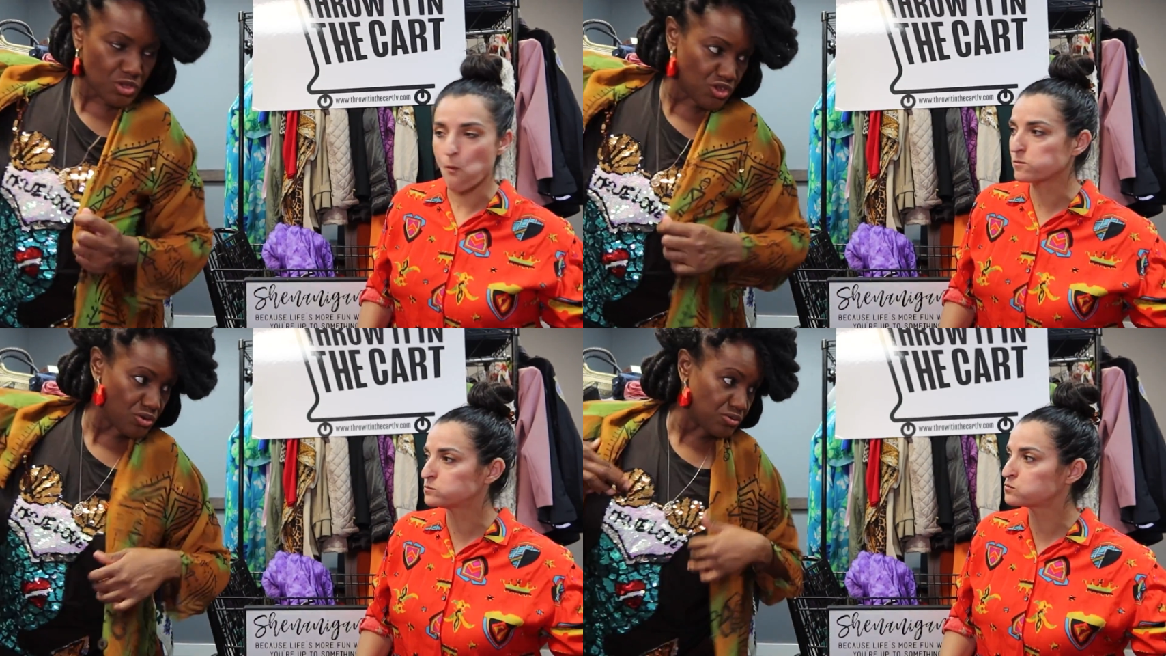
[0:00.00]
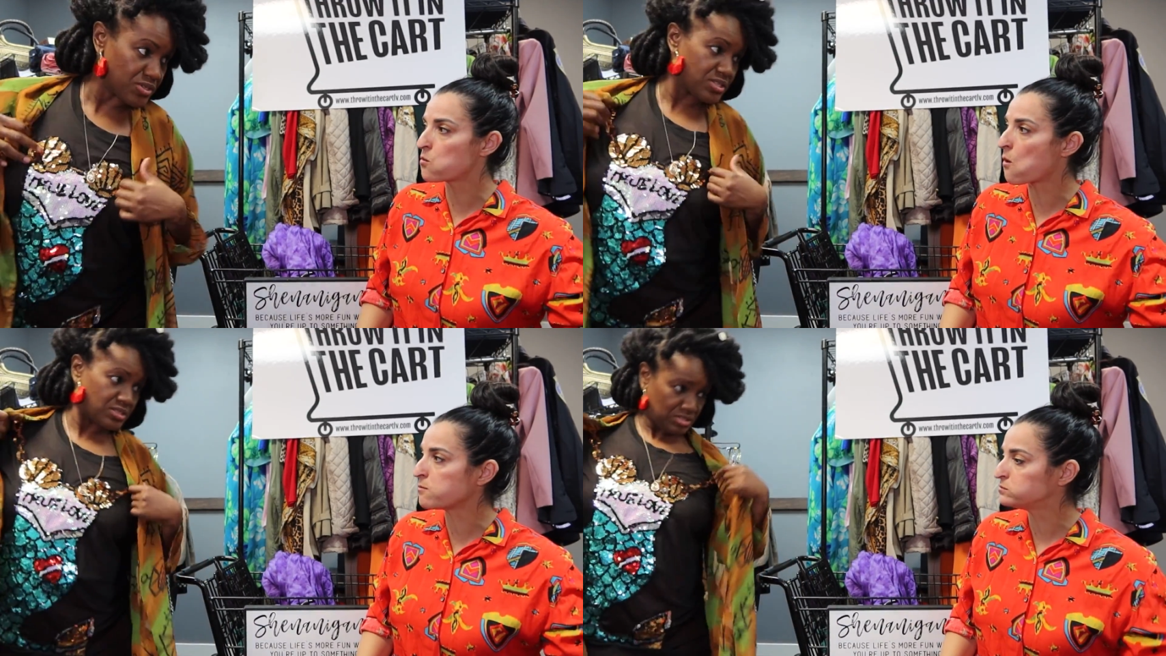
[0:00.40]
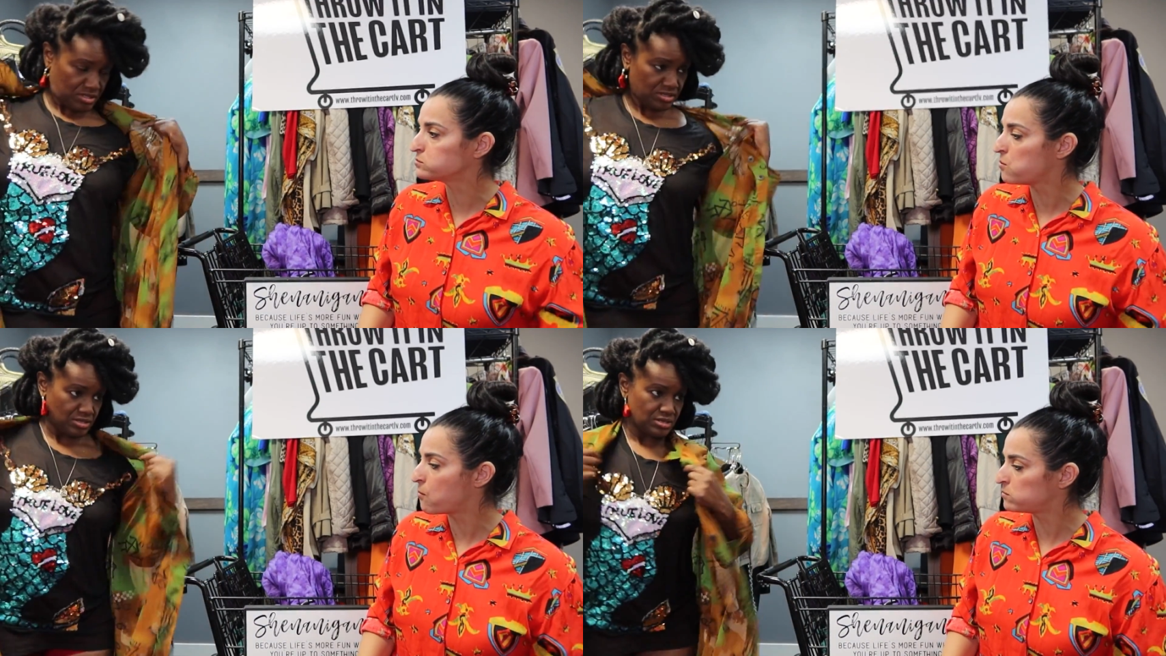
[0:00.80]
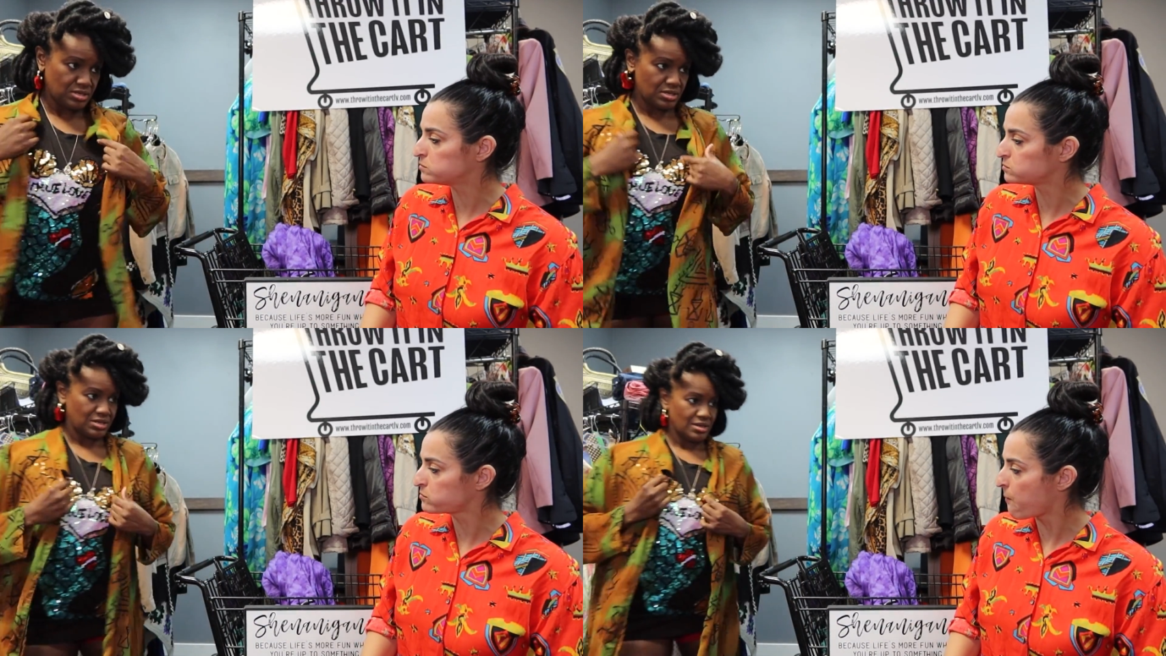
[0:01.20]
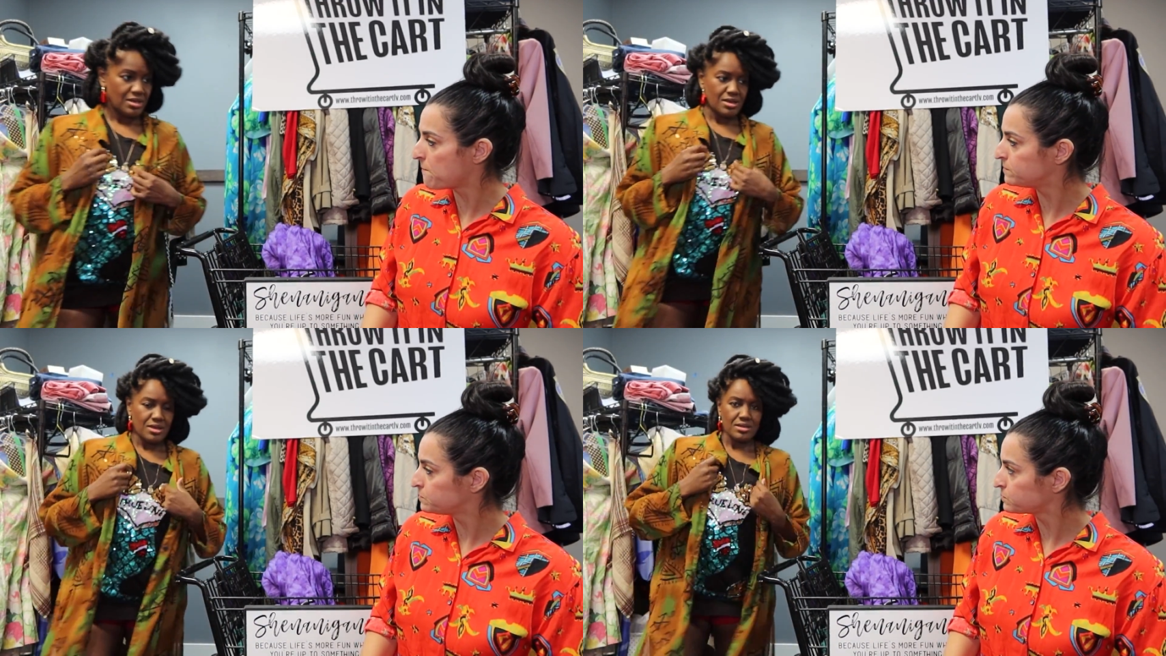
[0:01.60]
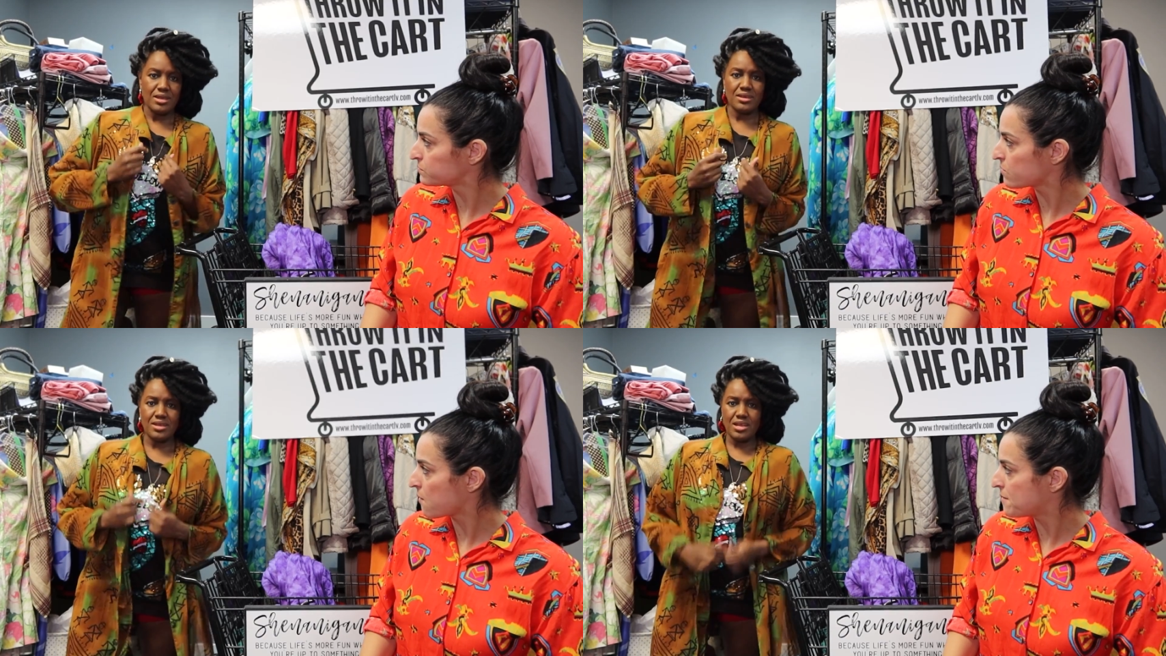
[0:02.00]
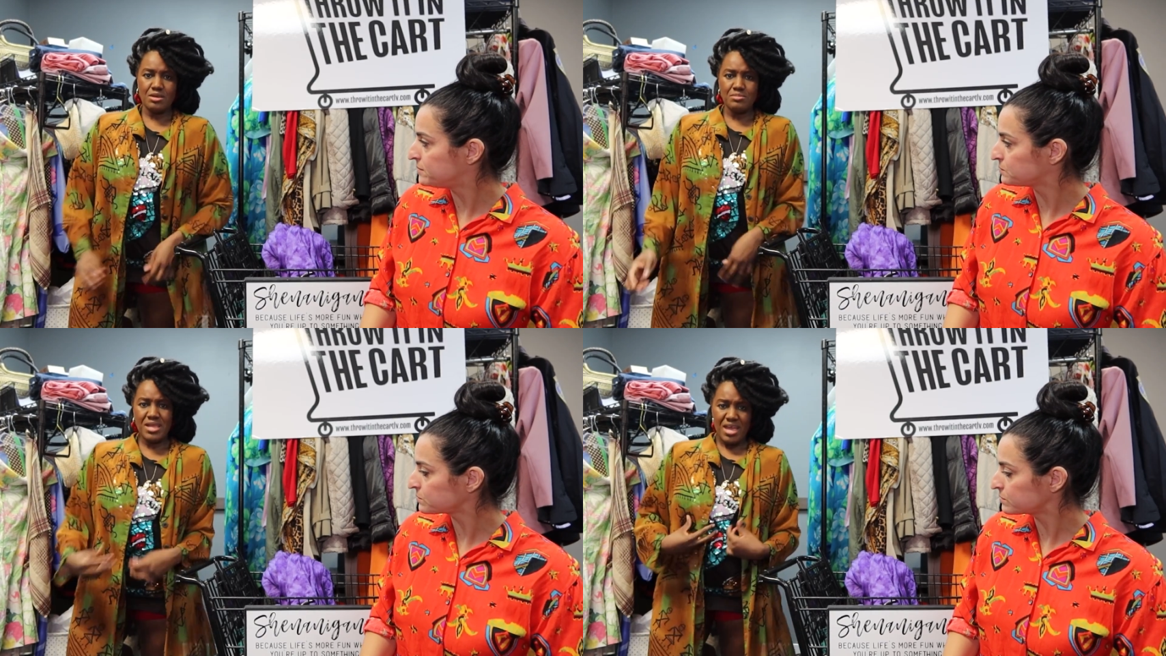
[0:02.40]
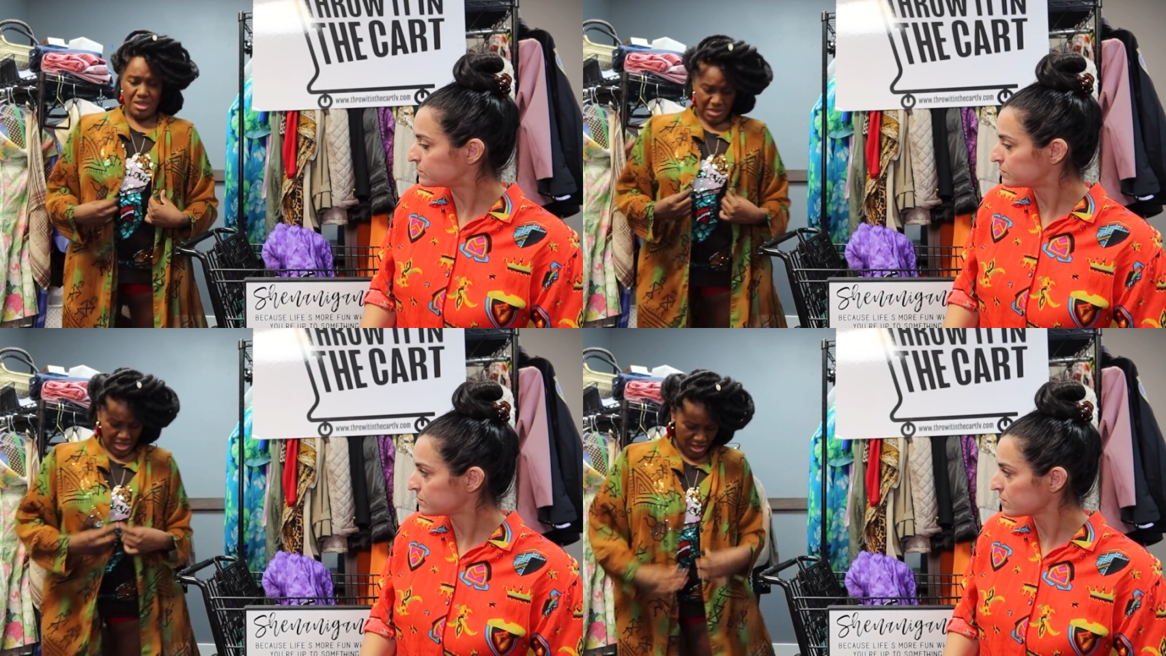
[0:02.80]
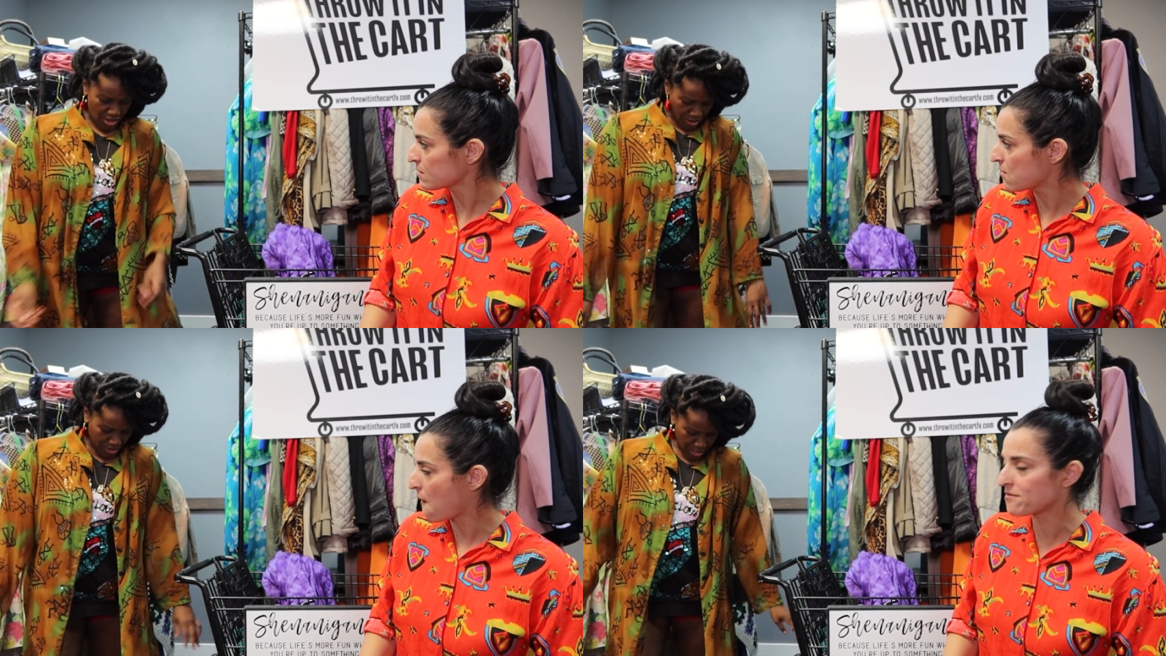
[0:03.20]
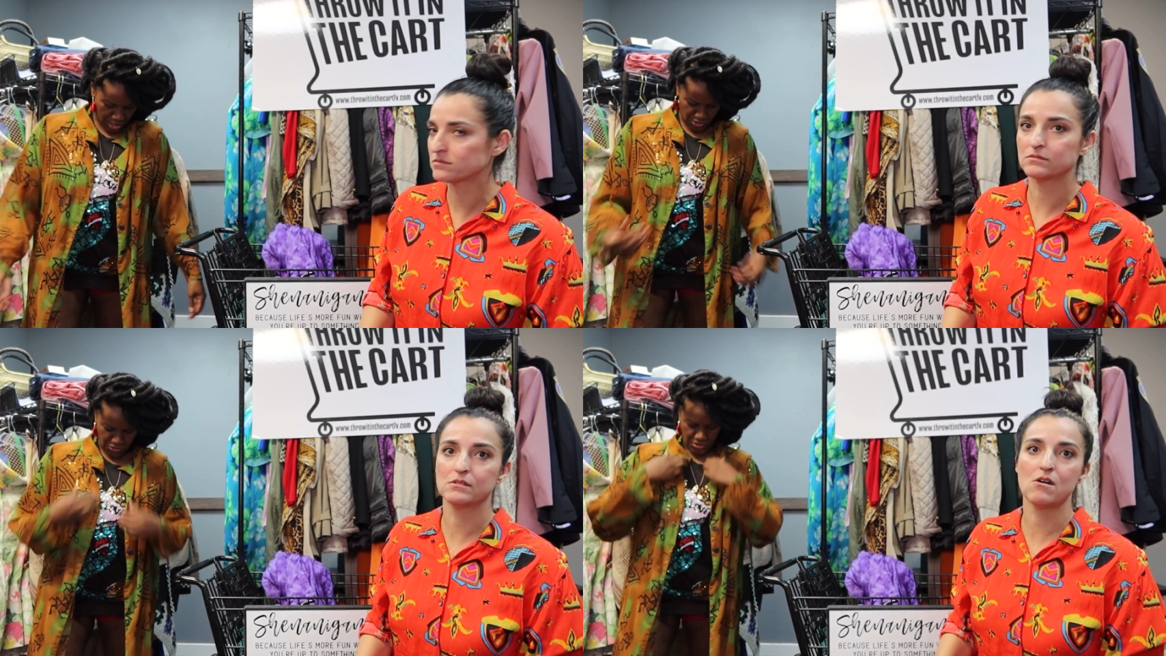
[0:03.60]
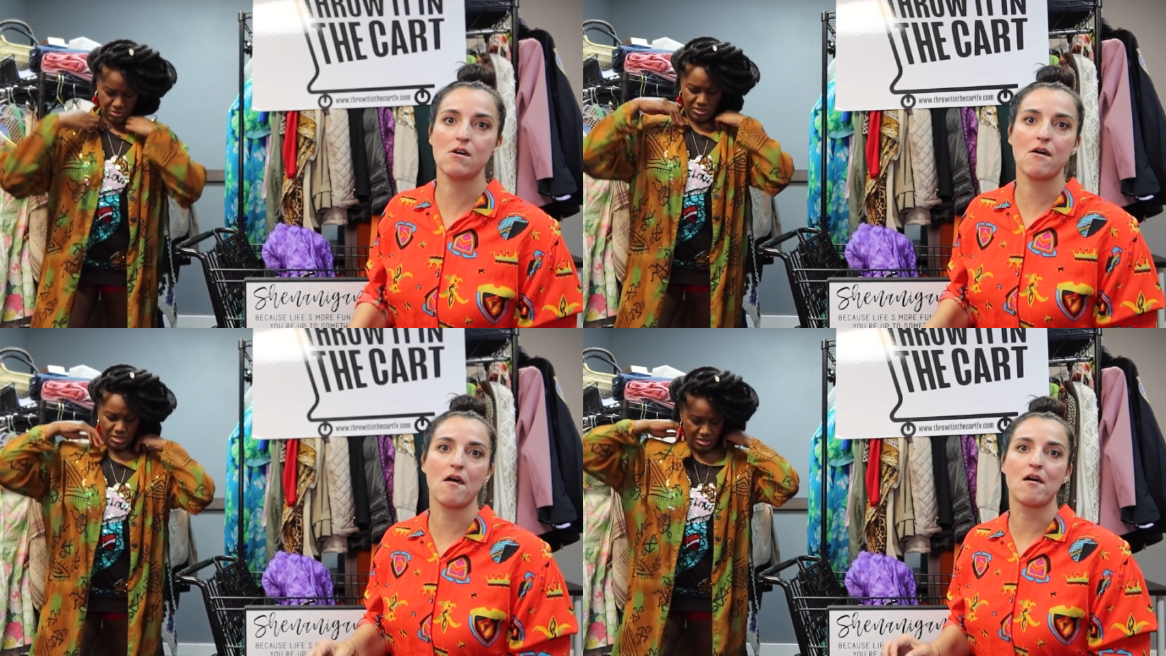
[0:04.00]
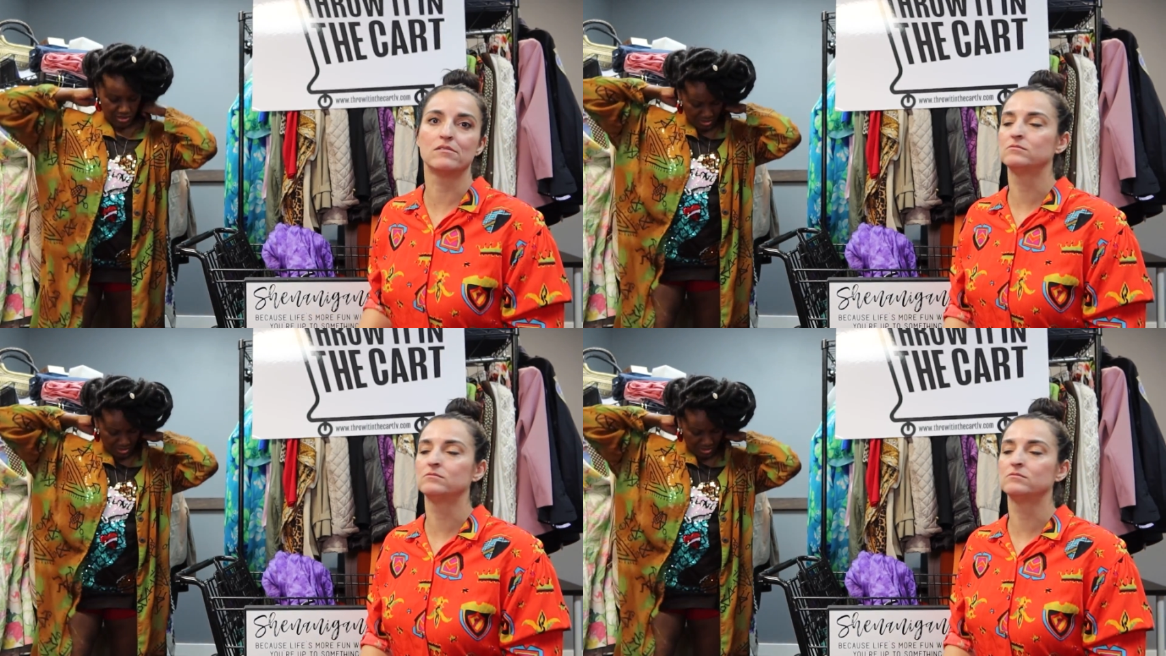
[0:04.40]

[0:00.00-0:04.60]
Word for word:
Speaker 1: the juice. I'm blaming on the juice. Oh.